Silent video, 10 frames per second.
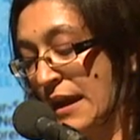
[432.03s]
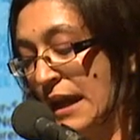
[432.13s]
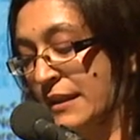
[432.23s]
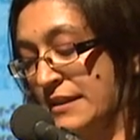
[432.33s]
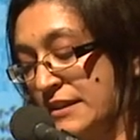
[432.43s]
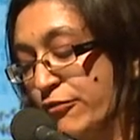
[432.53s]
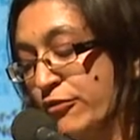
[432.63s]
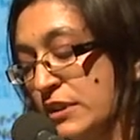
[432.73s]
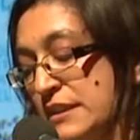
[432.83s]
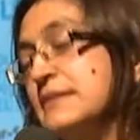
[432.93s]
and the
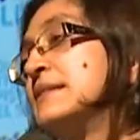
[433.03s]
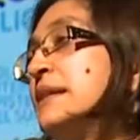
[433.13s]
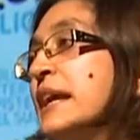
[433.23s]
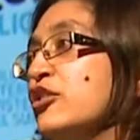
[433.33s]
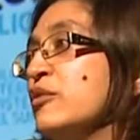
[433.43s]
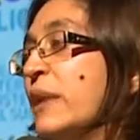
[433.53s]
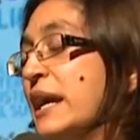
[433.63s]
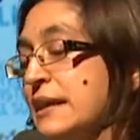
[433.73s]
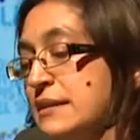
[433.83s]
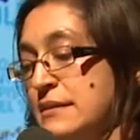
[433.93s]
difference that they could
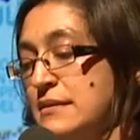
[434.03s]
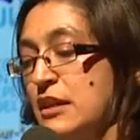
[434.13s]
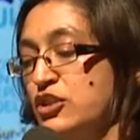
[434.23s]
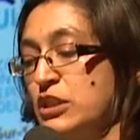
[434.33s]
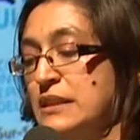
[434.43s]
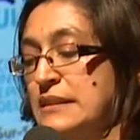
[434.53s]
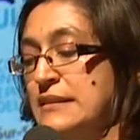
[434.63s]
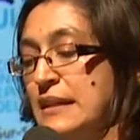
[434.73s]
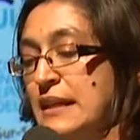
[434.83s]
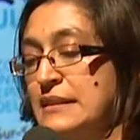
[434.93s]
make to such
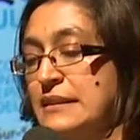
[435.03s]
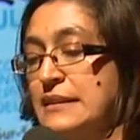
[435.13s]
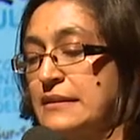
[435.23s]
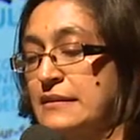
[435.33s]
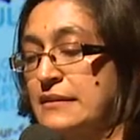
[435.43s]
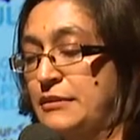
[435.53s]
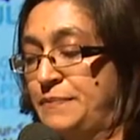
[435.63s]
understandings.